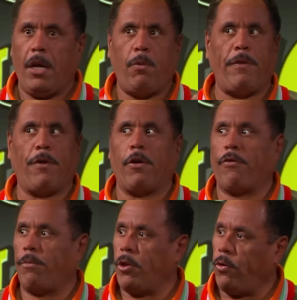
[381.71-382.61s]
We've heard
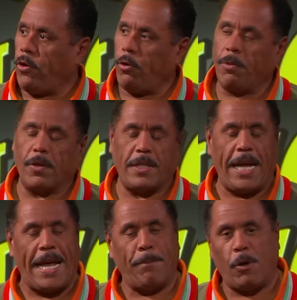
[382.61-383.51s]
from YouTubers,
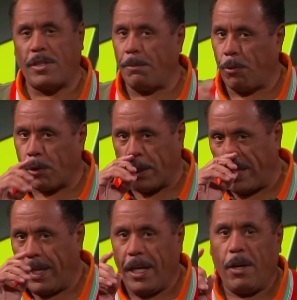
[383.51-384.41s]
and most
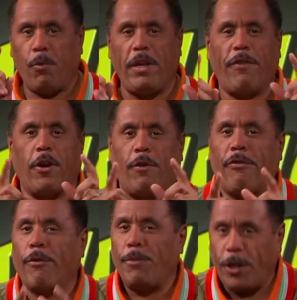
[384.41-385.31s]
importantly, we've heard
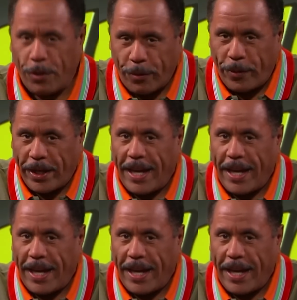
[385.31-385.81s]
from you.